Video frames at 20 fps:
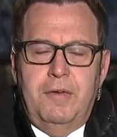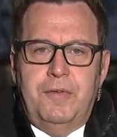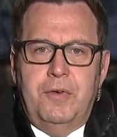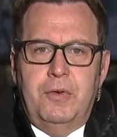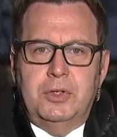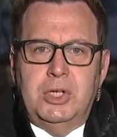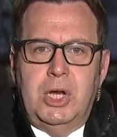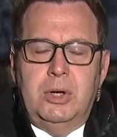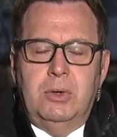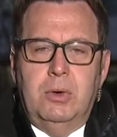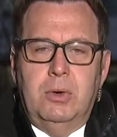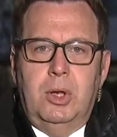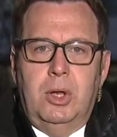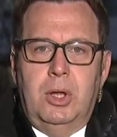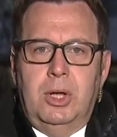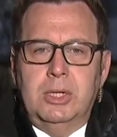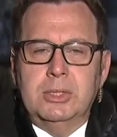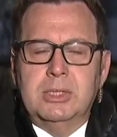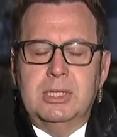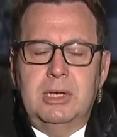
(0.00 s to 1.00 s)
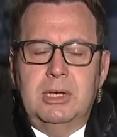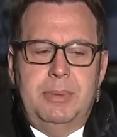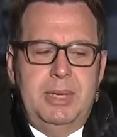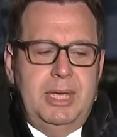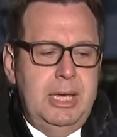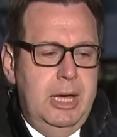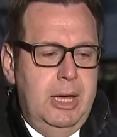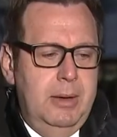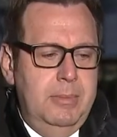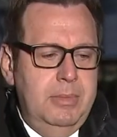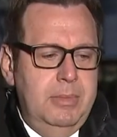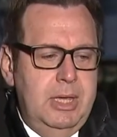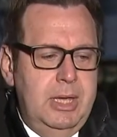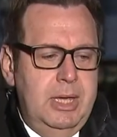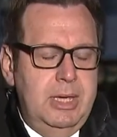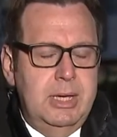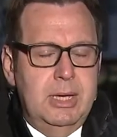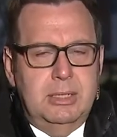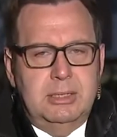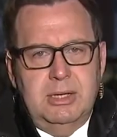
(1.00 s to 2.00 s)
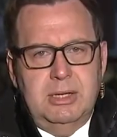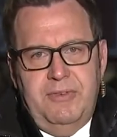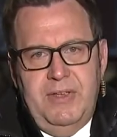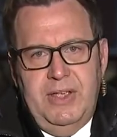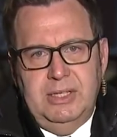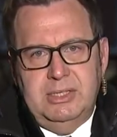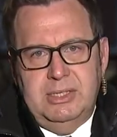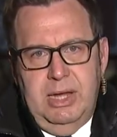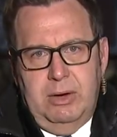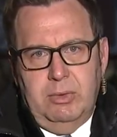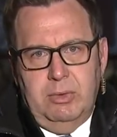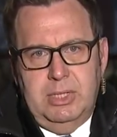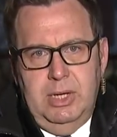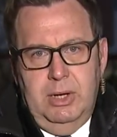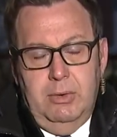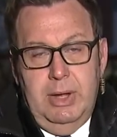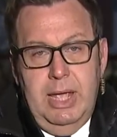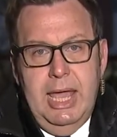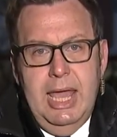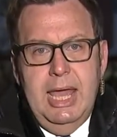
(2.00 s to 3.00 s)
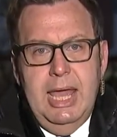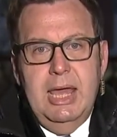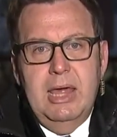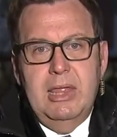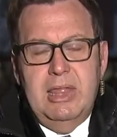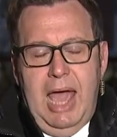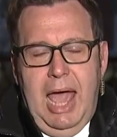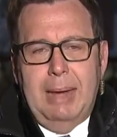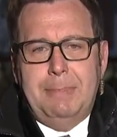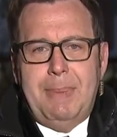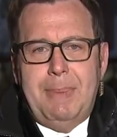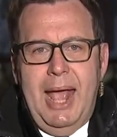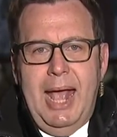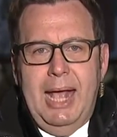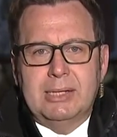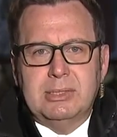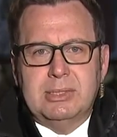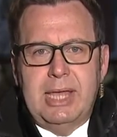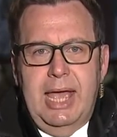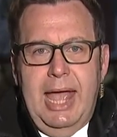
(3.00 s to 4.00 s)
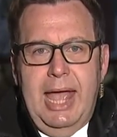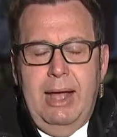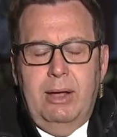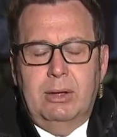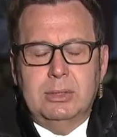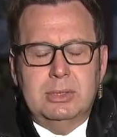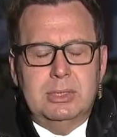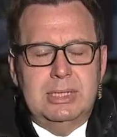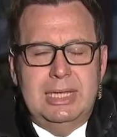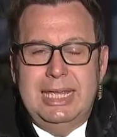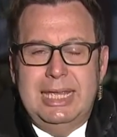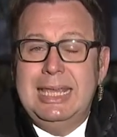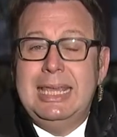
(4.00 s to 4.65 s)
for General Austin to become the defense secretary that passed the House